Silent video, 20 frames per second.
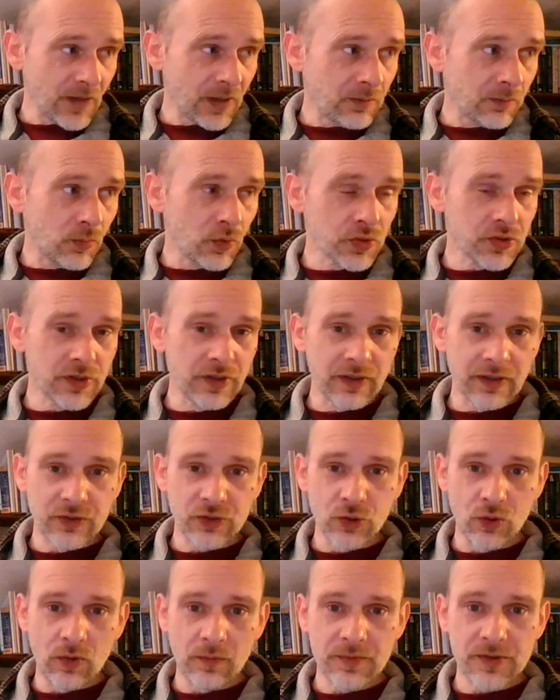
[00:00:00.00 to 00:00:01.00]
Most of the
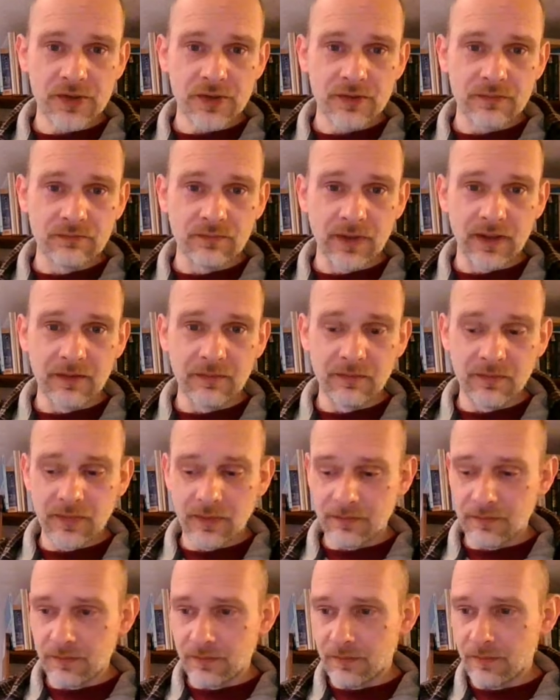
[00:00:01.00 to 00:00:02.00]
shops in
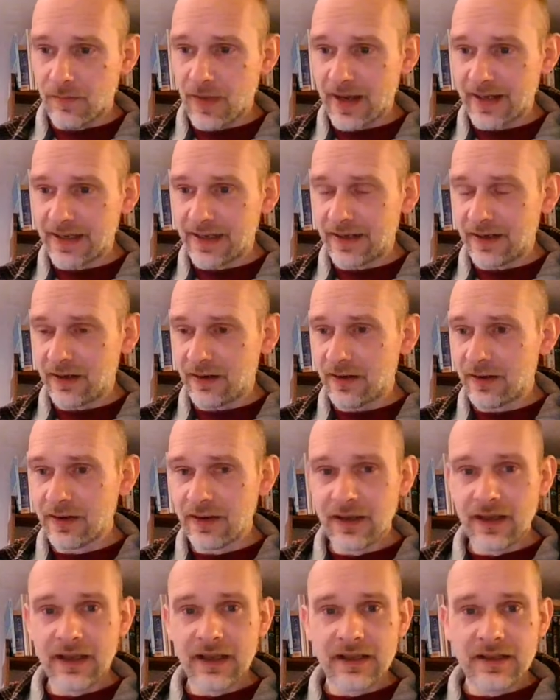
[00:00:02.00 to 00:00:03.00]
my area
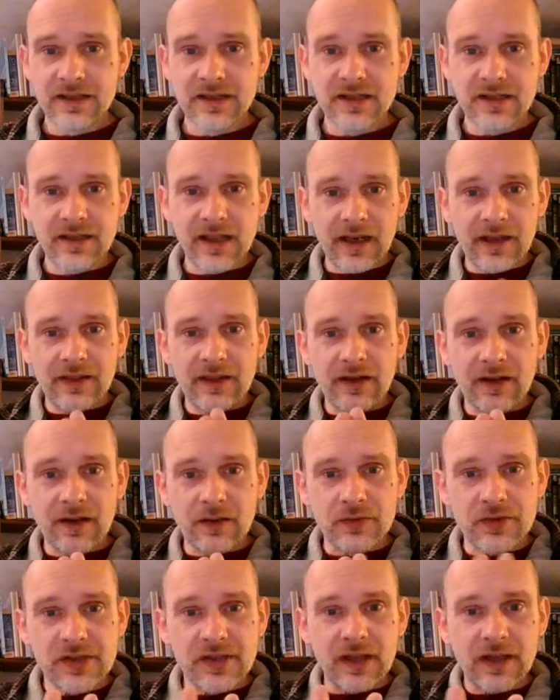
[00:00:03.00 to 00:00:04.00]
stick their
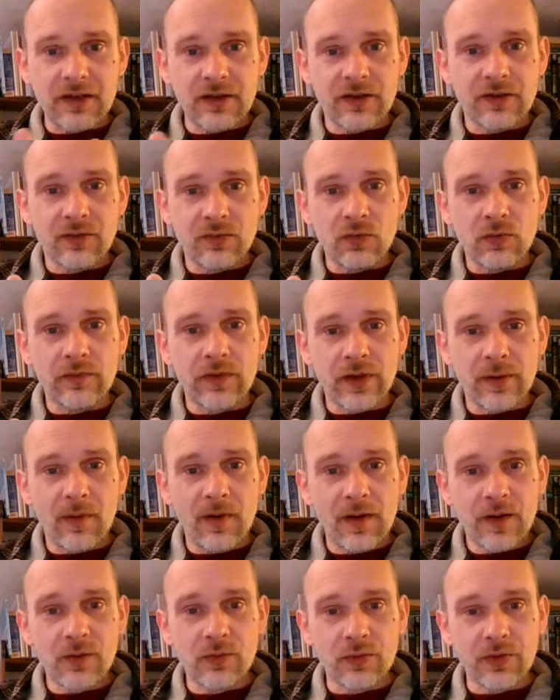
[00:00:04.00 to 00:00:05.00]
little sticker over the
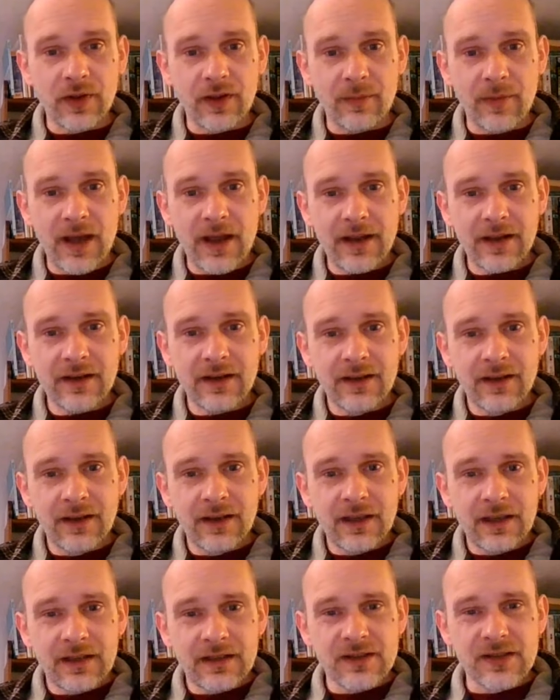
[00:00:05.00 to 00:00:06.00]
barcode at the back,
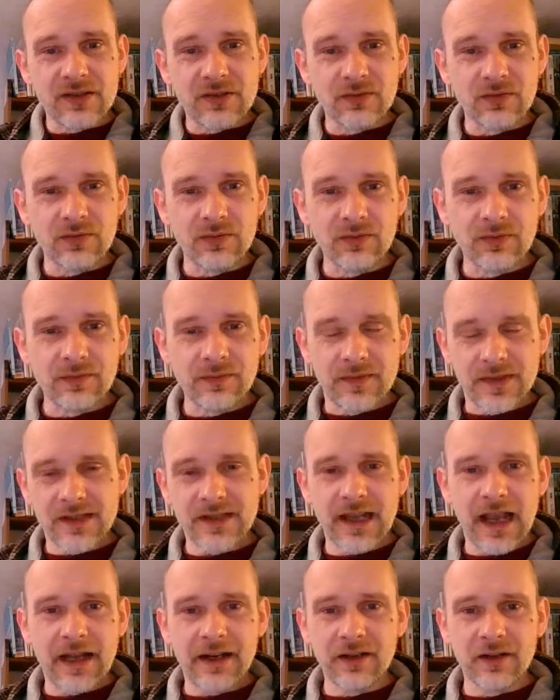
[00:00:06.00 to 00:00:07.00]
so
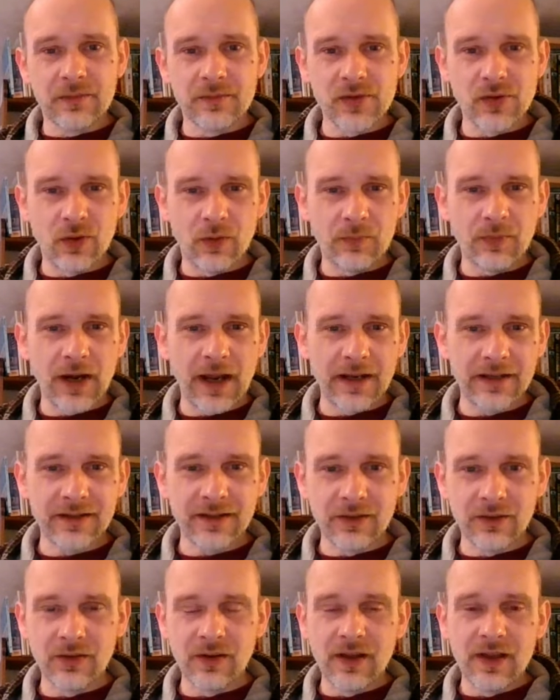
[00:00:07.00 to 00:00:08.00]
scanning them's not
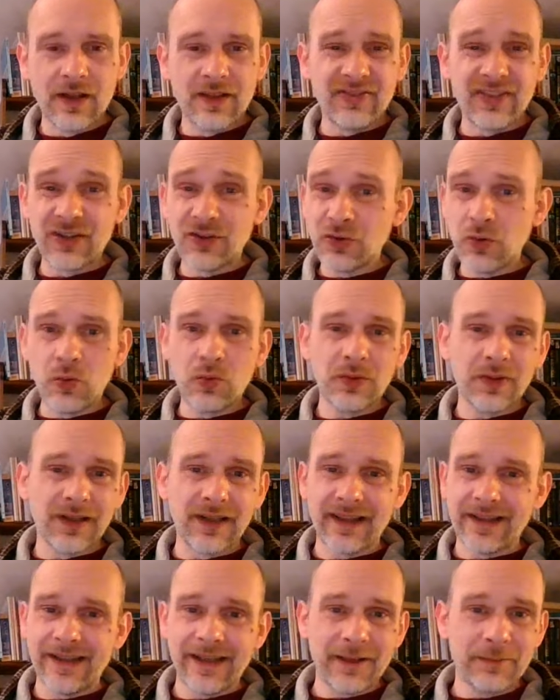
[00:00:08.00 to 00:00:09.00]
practical. They don't
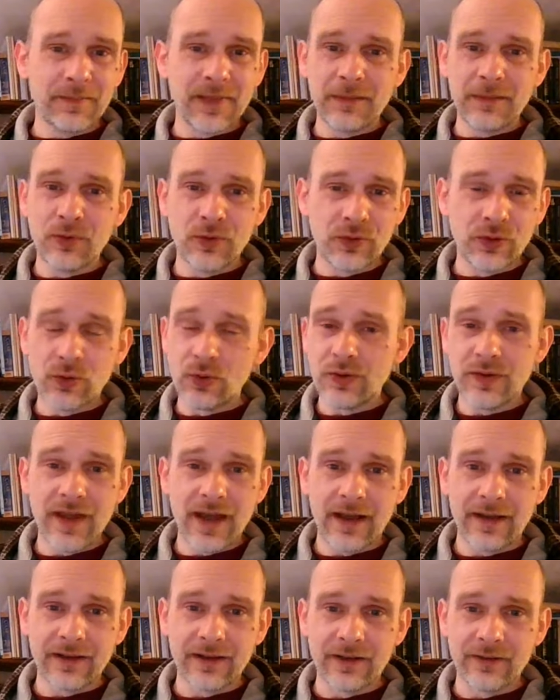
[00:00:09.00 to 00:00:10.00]
like people doing
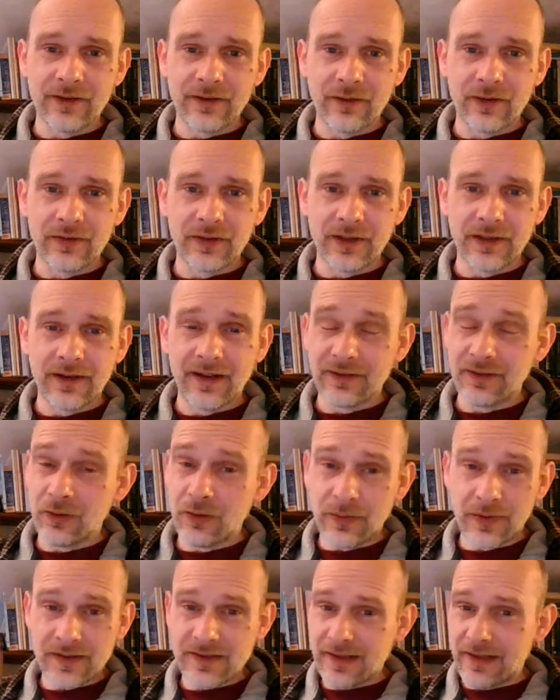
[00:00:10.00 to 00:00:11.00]
that here around here. I don't know
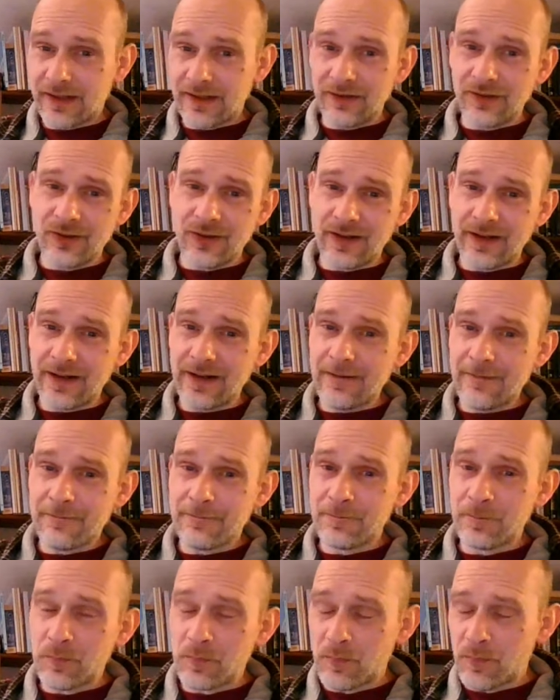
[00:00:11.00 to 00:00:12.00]
what it's like in your area,
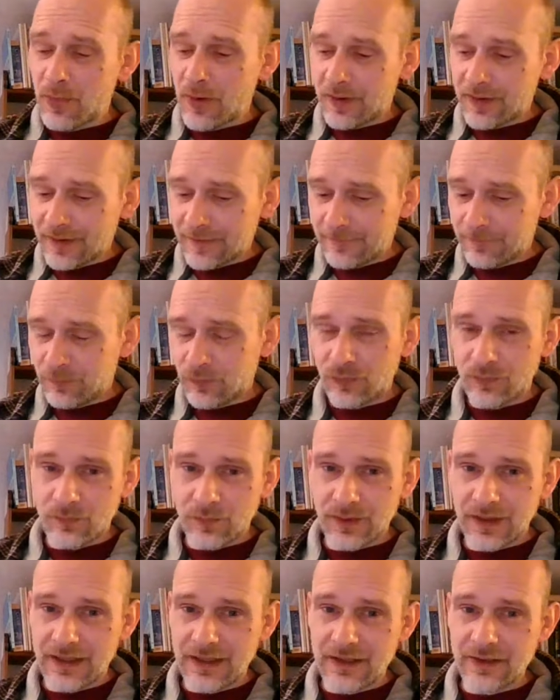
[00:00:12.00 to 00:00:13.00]
but
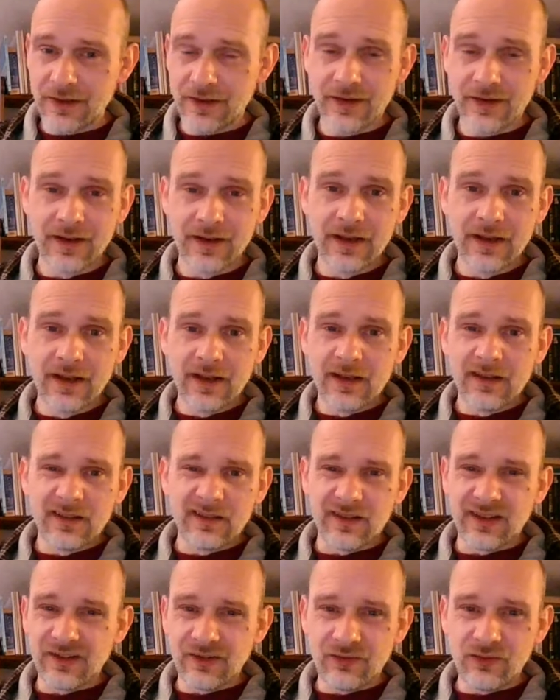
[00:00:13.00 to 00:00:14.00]
here
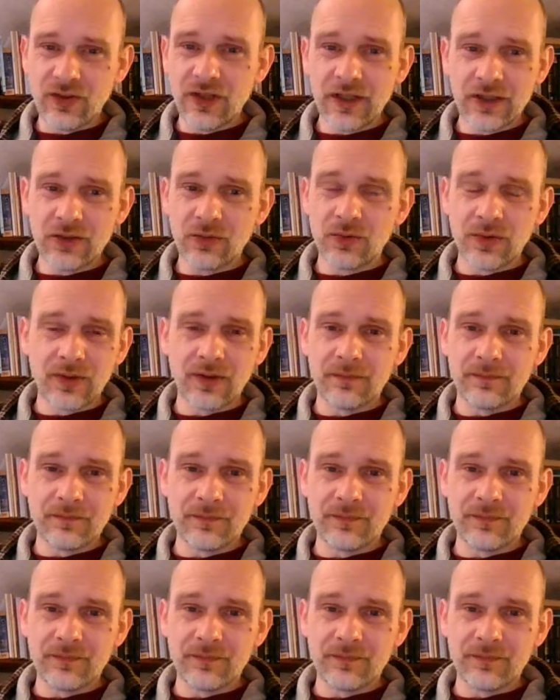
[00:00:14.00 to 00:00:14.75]
they really don't